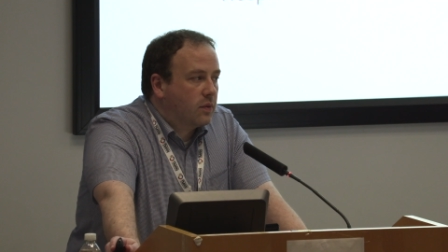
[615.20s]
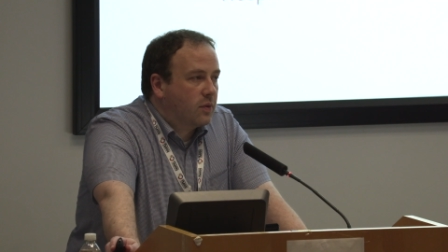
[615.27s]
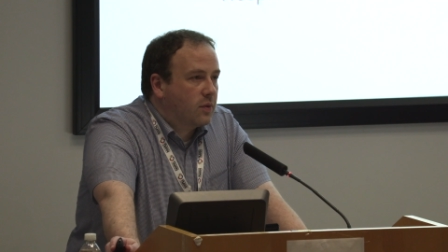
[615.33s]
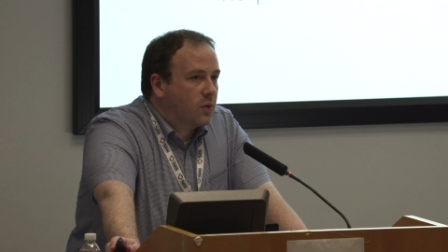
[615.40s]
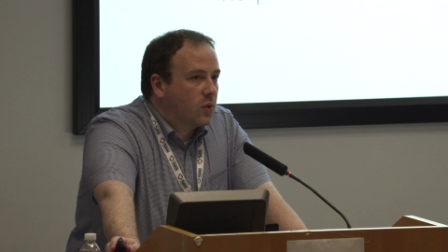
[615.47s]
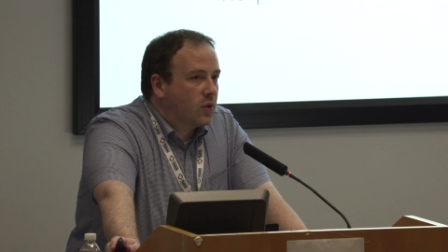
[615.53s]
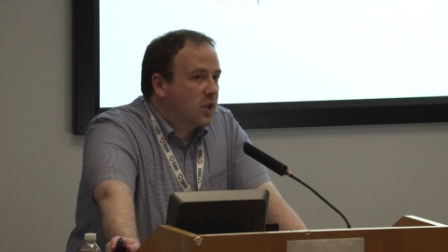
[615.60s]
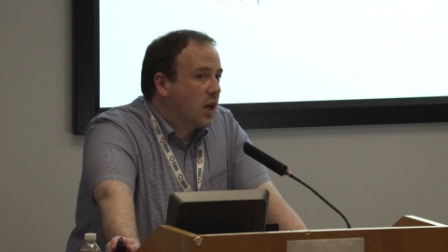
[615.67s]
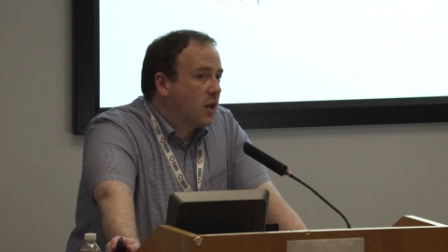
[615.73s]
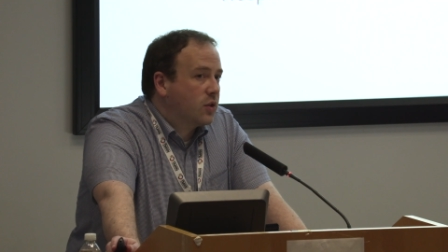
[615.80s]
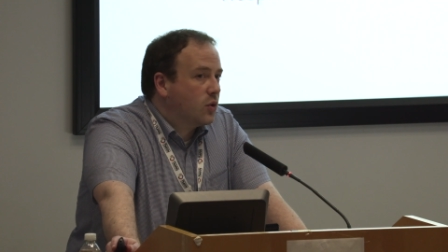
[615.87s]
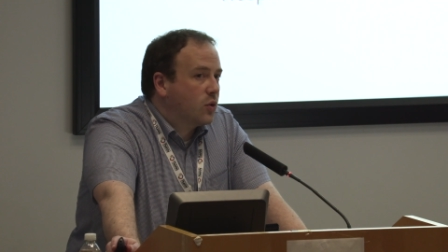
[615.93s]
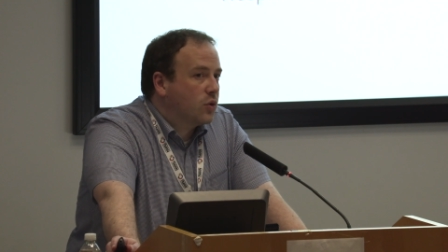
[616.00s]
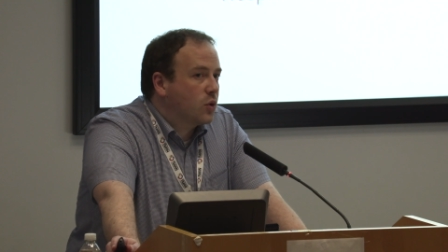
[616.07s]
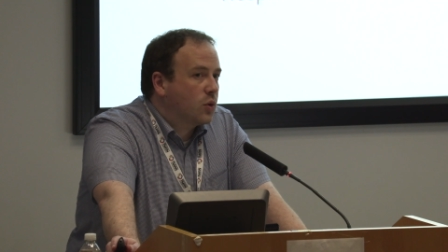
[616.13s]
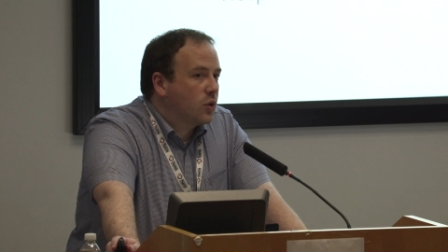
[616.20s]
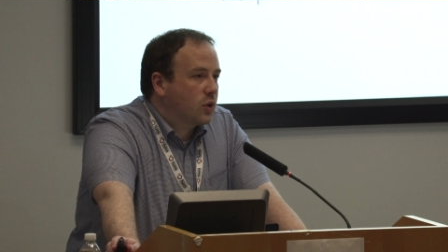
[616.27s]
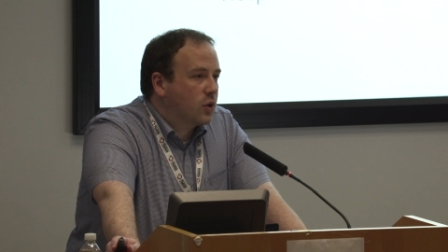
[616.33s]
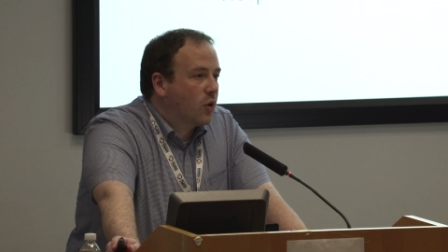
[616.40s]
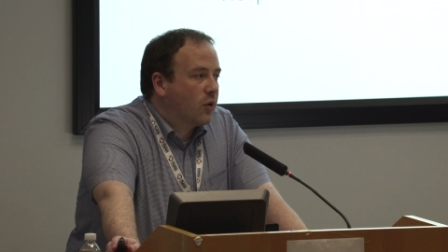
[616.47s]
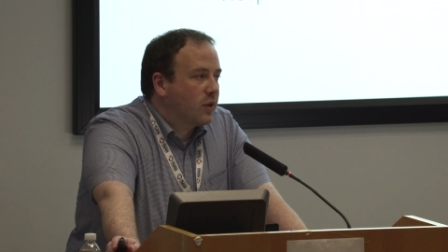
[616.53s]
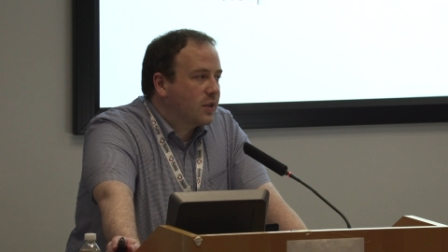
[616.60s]
So it's not an untoward
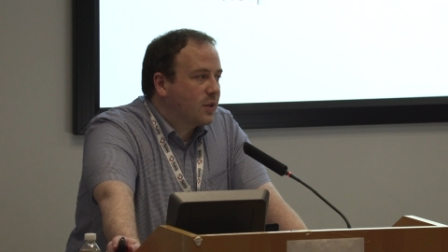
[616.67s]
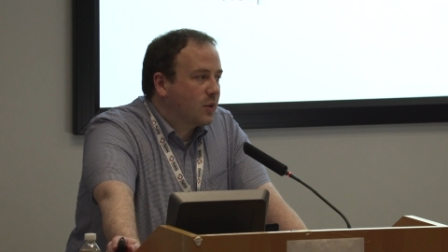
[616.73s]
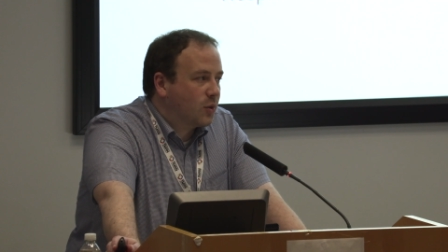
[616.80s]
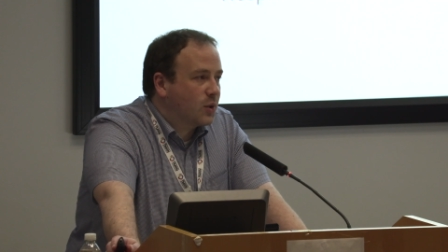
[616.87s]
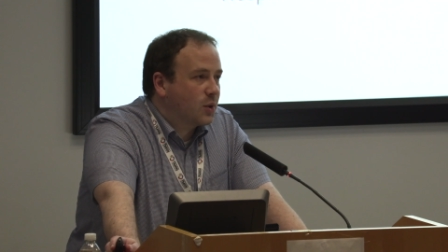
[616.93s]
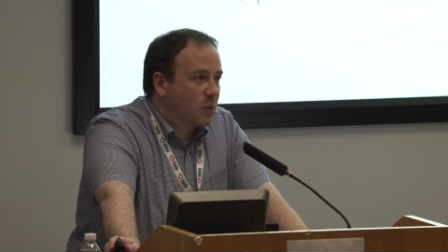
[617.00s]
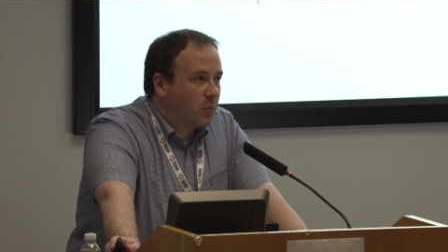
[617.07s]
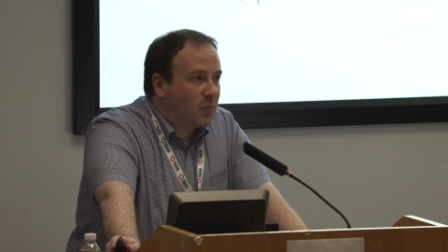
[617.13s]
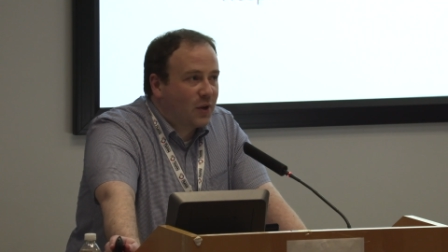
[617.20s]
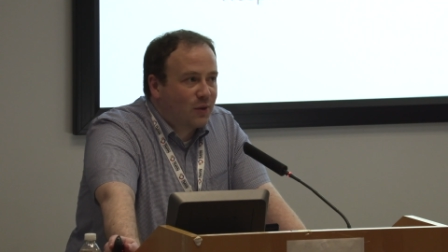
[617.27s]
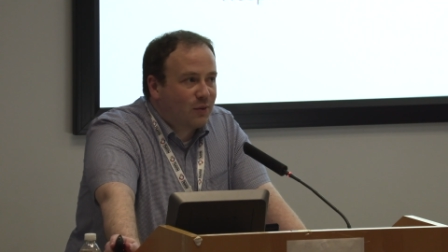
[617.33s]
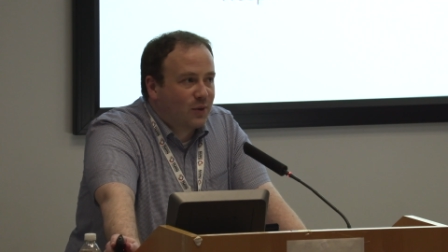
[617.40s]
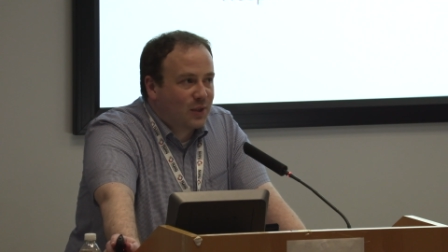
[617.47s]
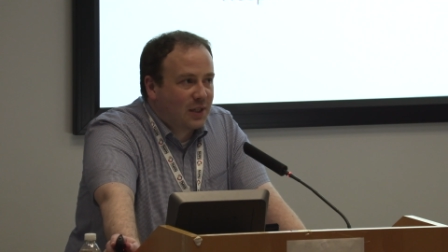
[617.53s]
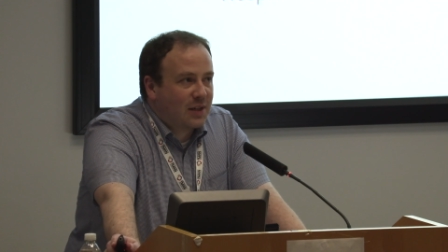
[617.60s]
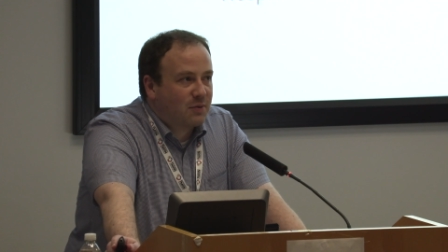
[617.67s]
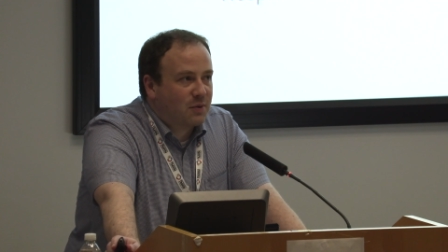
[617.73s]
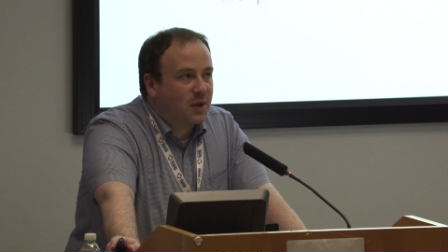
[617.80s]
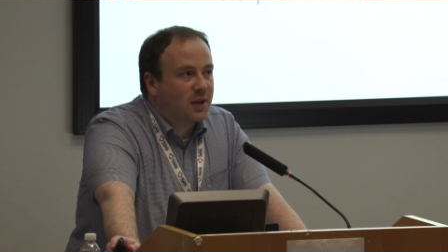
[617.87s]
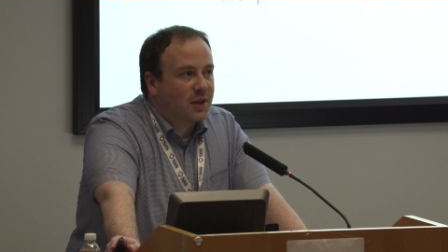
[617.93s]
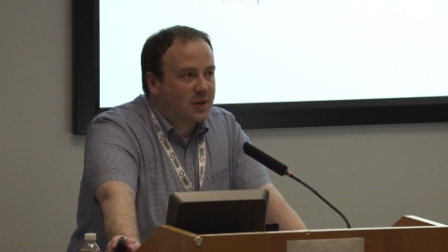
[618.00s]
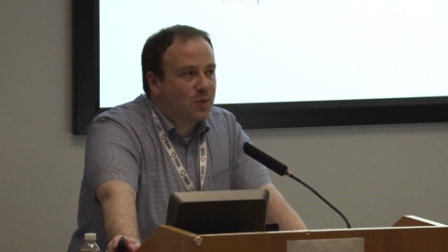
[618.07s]
occurrence. They're going to appear for
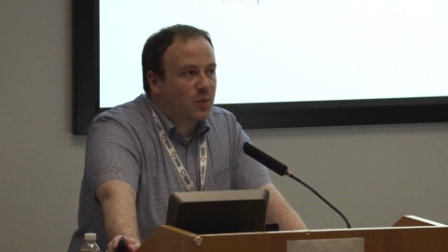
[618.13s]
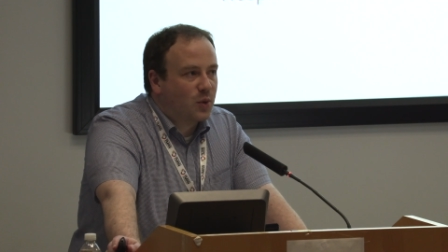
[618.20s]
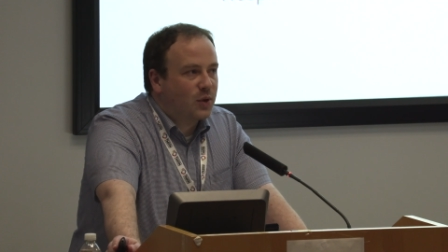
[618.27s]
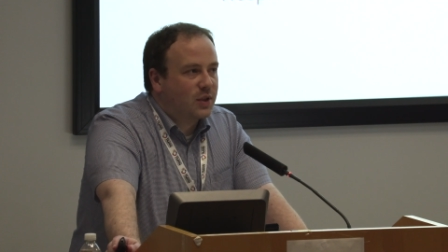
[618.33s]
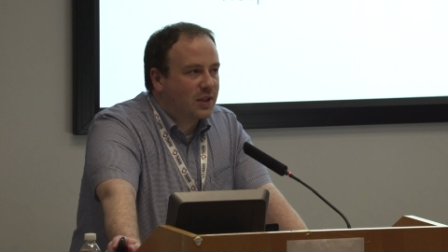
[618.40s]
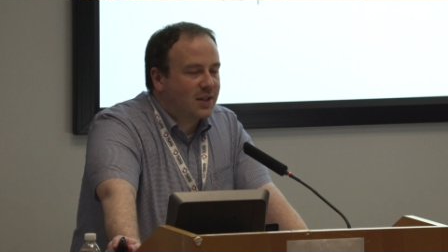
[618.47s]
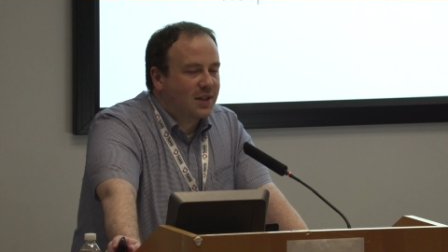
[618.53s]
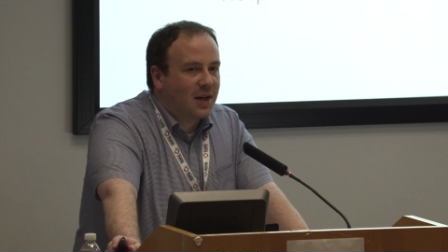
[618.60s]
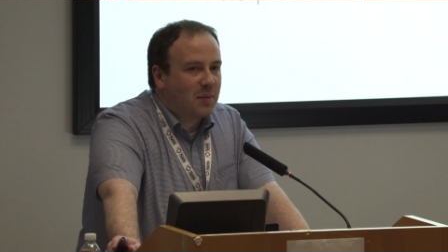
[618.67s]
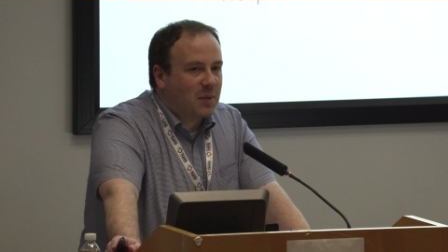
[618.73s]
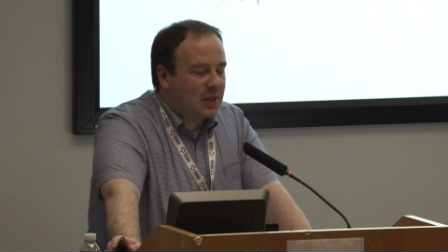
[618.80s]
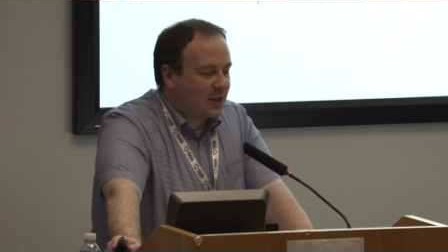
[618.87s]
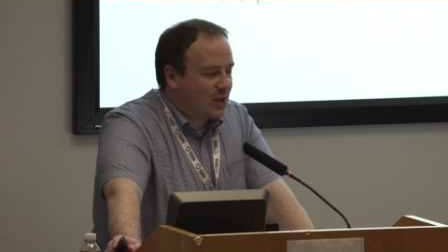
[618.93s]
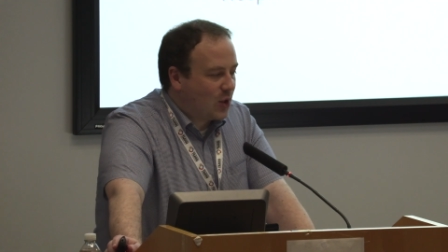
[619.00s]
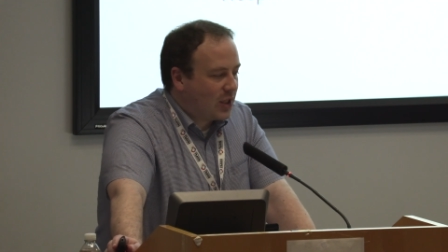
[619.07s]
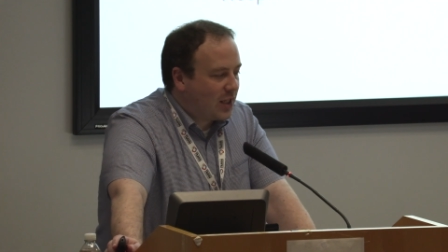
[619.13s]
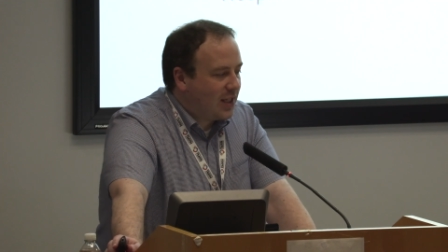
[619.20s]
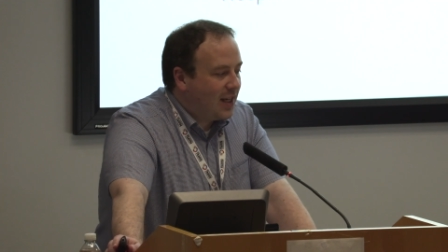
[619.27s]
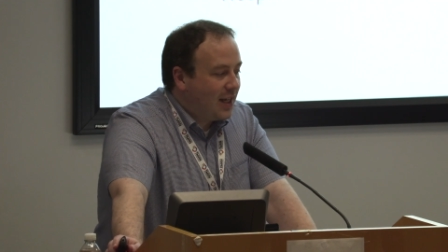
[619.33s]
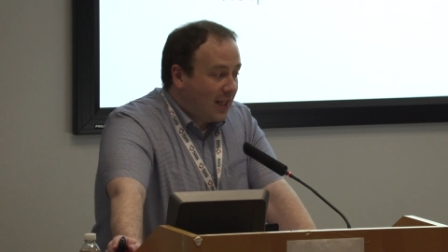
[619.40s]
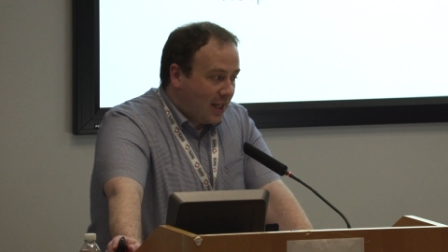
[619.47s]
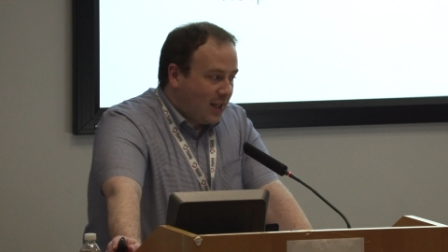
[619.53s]
delivery at some point in time in the study.